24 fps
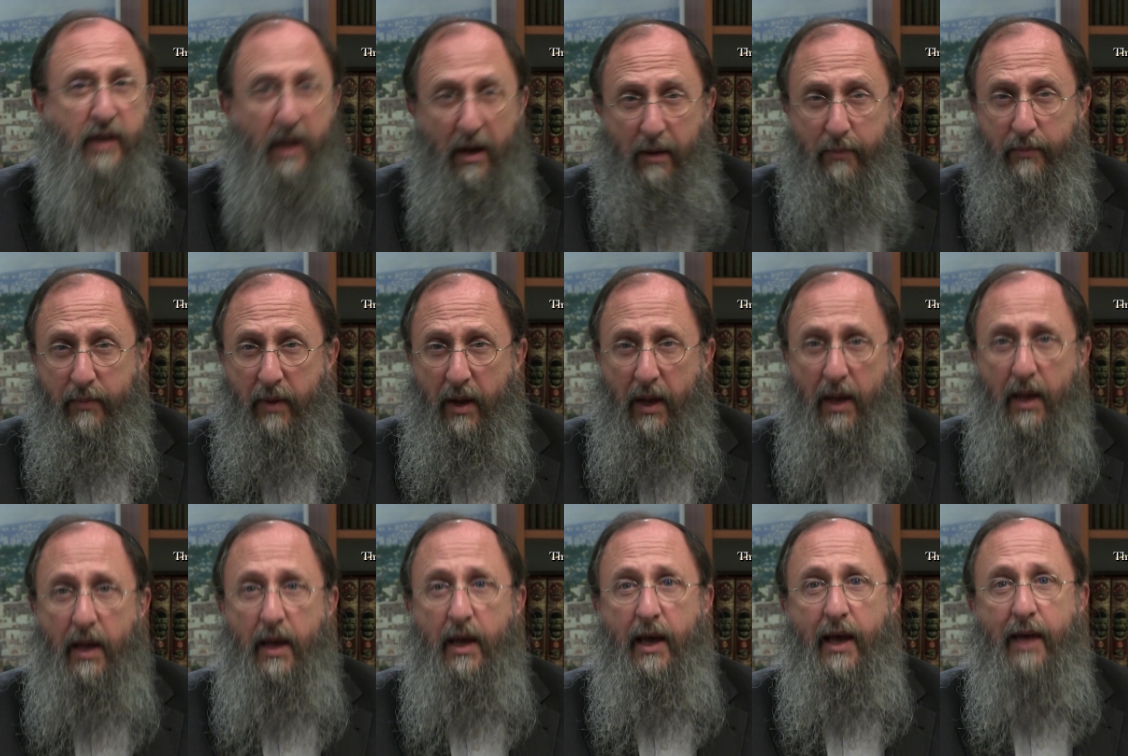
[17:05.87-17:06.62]
Come
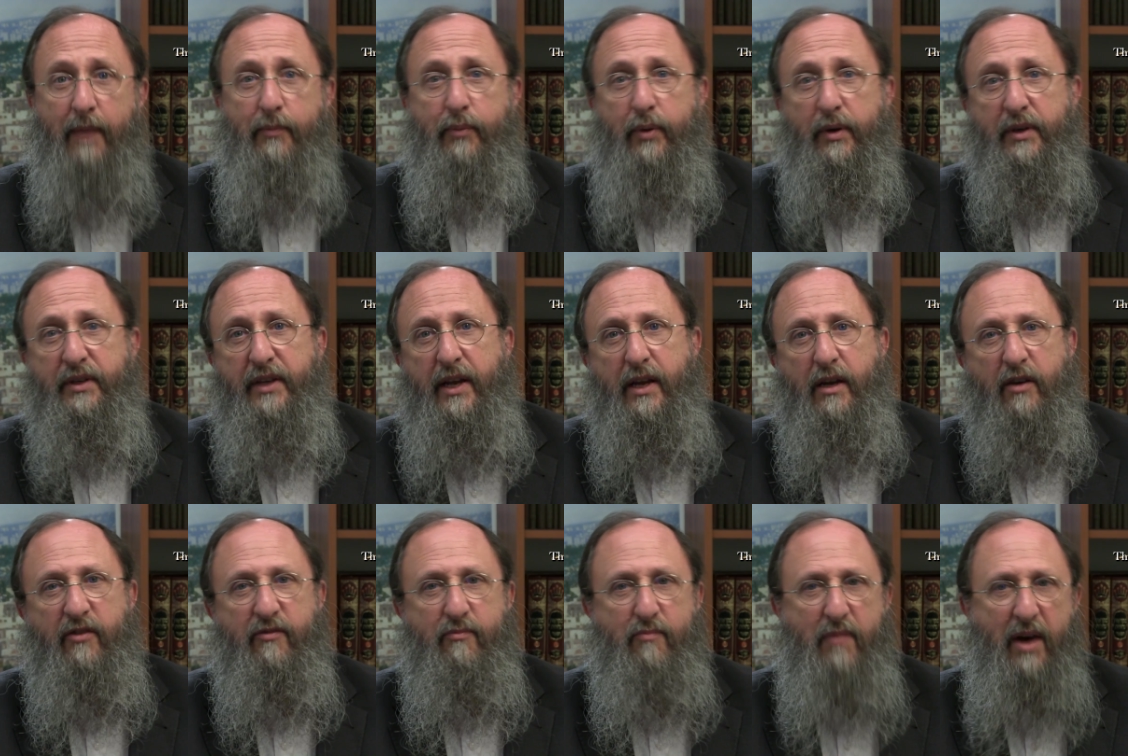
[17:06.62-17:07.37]
and
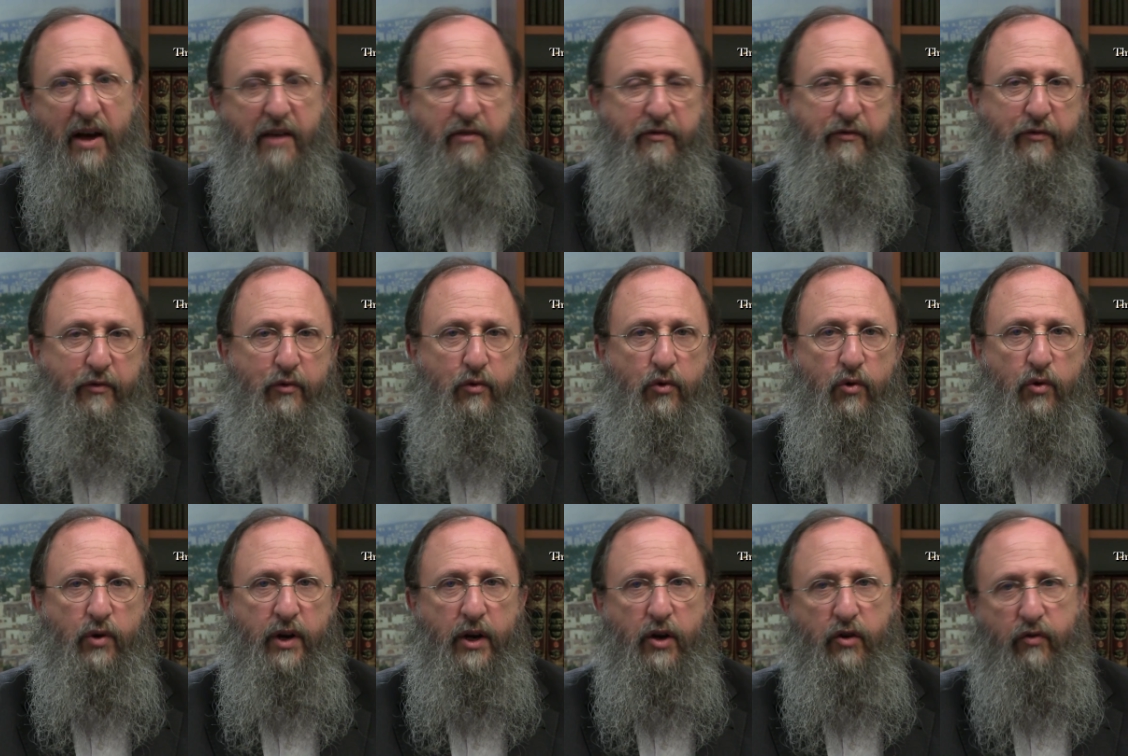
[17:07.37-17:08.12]
partake of my
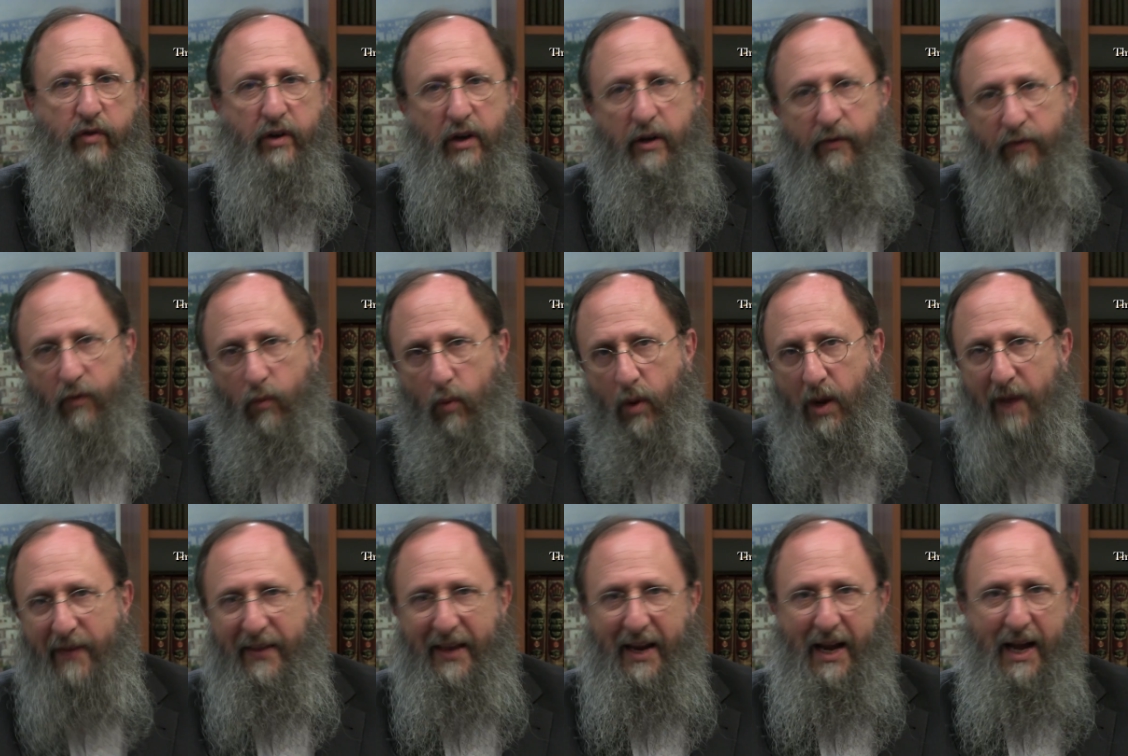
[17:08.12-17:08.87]
food and drink of the
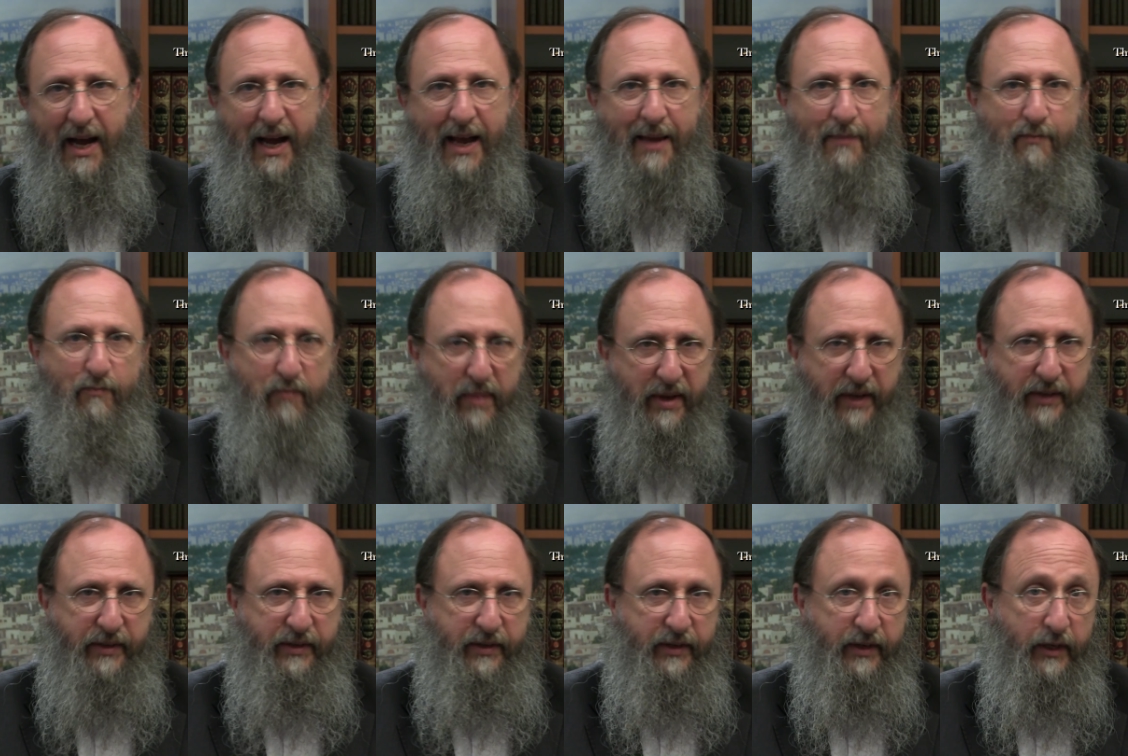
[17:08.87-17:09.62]
wine that I
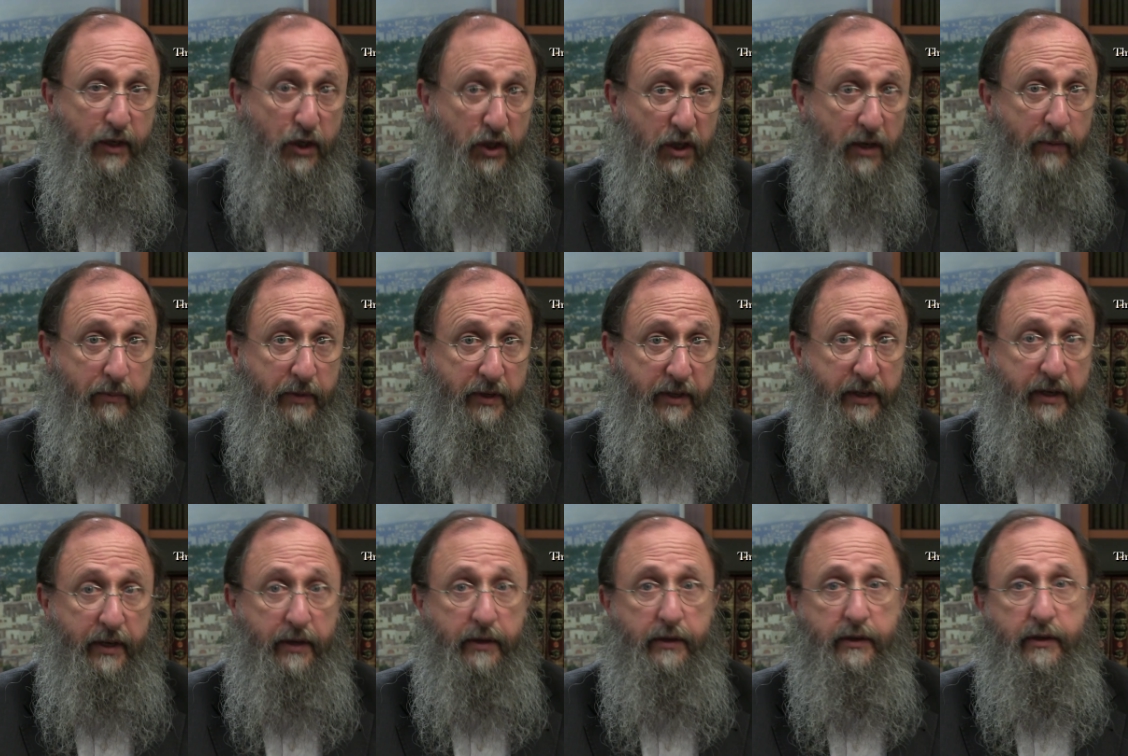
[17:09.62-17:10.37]
mixed, Hashem
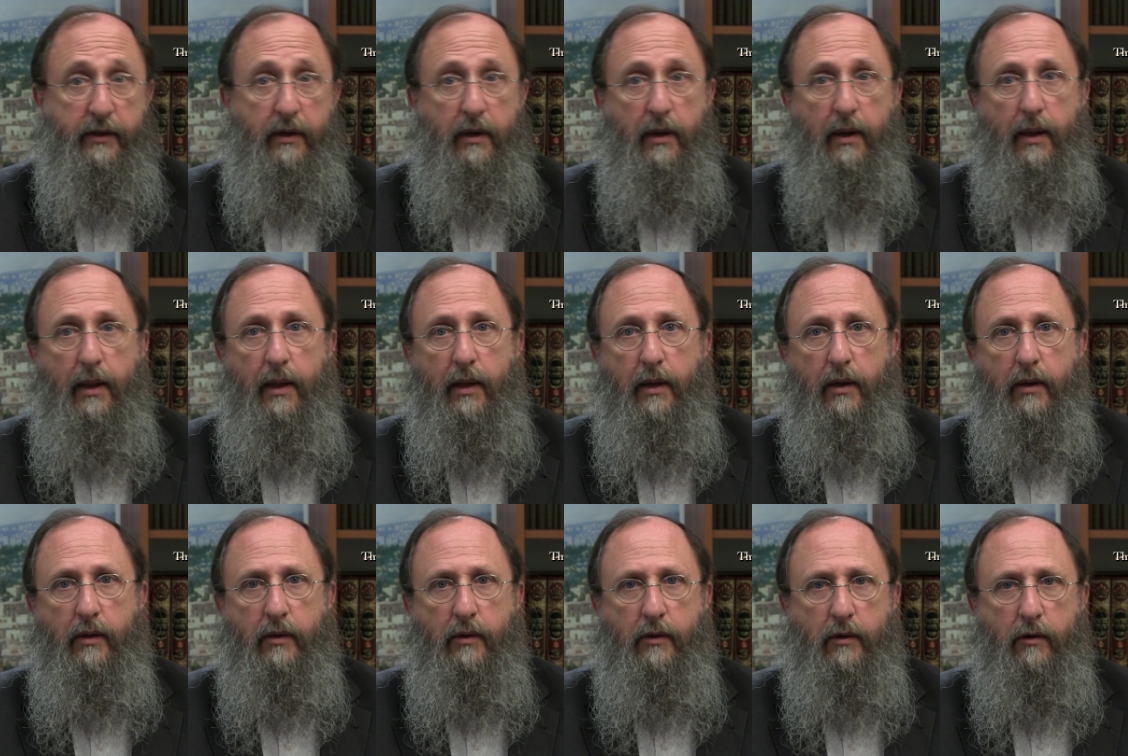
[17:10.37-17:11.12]
says.
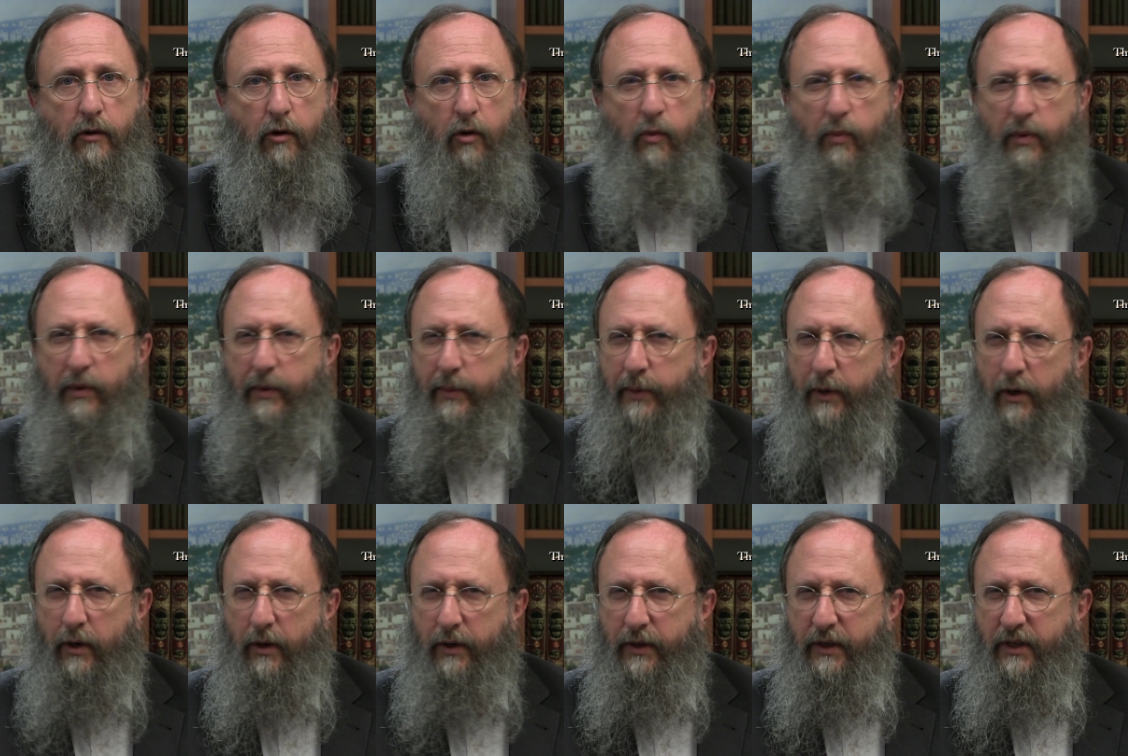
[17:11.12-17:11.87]
Open up
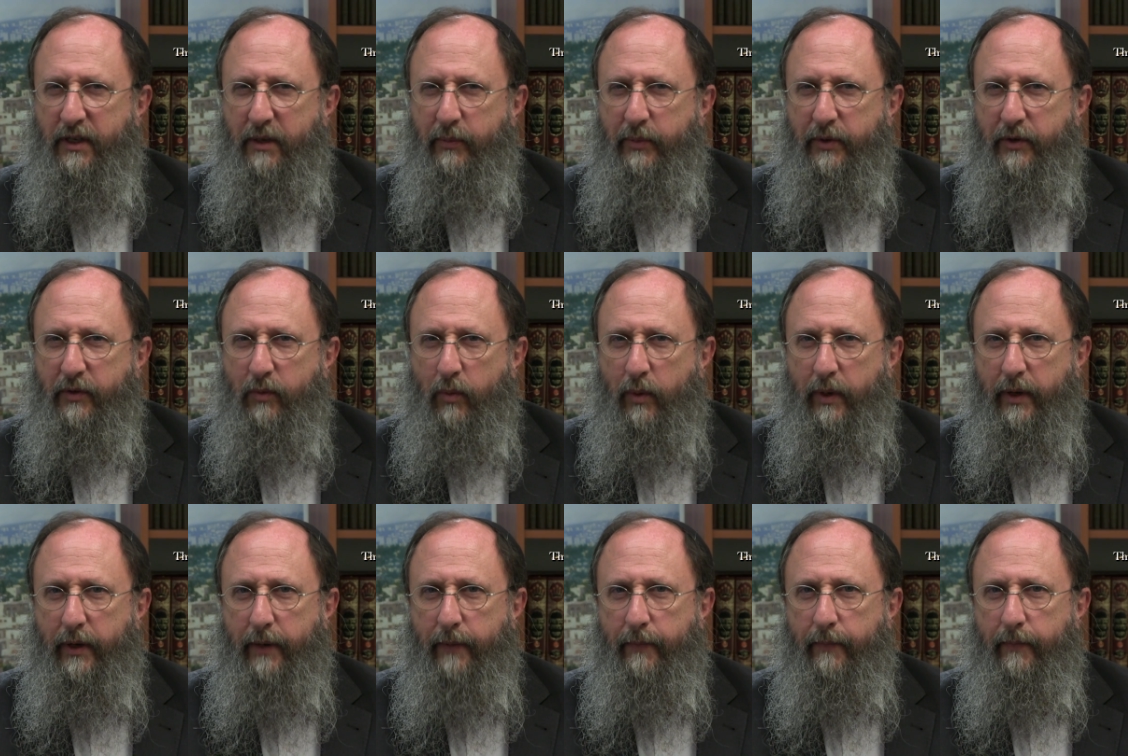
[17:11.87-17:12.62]
your heart in the deepest
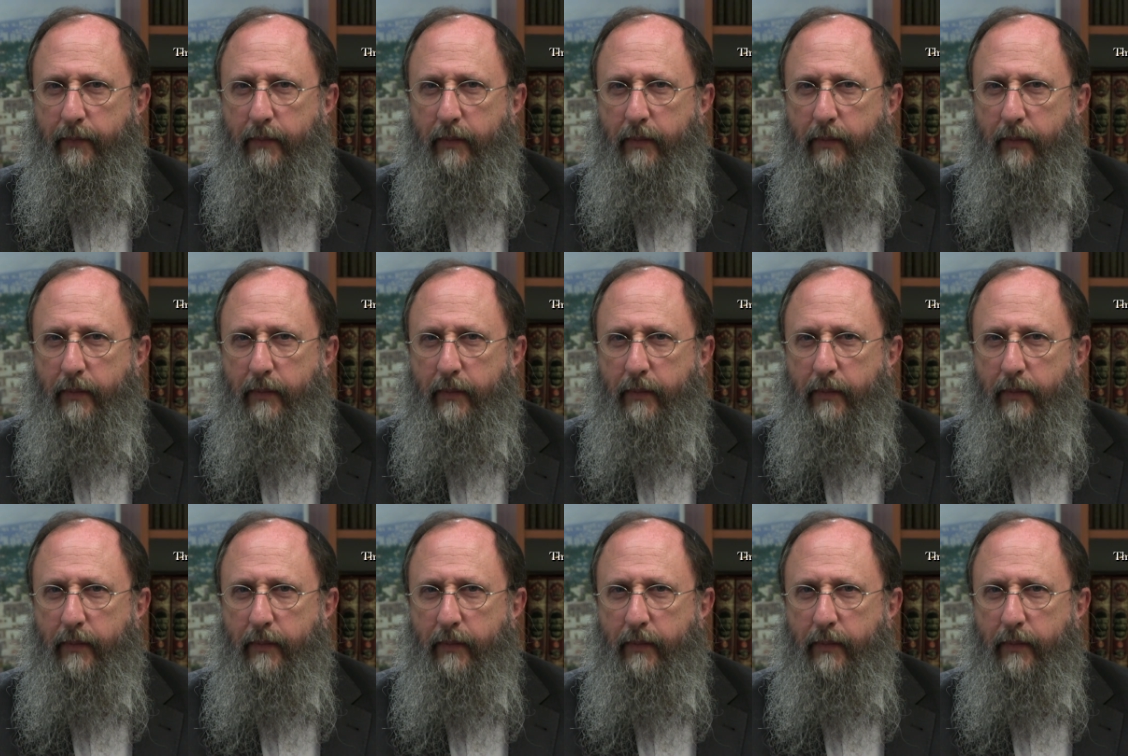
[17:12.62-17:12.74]
way.